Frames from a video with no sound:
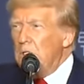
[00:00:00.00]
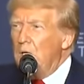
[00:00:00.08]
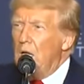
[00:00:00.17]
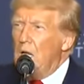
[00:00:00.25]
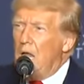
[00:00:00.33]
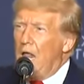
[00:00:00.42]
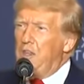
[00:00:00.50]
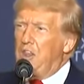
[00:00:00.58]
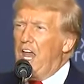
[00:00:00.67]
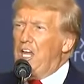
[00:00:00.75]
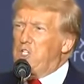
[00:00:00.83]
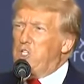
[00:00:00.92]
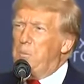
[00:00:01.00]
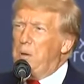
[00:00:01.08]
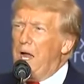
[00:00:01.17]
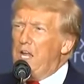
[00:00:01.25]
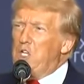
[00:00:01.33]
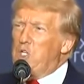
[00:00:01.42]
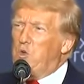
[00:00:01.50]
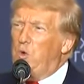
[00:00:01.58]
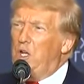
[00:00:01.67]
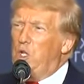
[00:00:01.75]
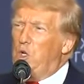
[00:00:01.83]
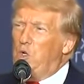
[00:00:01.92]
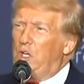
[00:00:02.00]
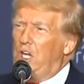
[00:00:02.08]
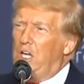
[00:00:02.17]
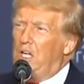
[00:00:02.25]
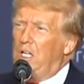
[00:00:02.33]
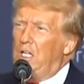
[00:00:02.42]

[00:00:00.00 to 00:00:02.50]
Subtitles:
And thanks to Biden's Green New Deal,